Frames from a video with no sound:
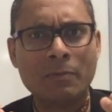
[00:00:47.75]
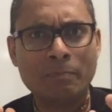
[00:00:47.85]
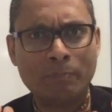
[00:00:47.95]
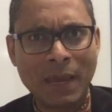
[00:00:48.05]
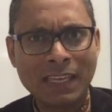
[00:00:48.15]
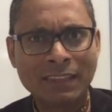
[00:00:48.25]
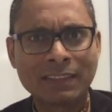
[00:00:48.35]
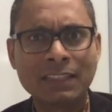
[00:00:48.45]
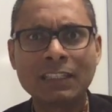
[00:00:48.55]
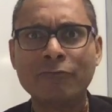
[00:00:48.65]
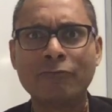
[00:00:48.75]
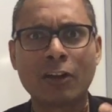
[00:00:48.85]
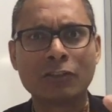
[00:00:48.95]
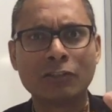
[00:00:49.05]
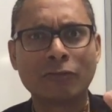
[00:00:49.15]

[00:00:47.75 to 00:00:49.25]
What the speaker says: bassy, very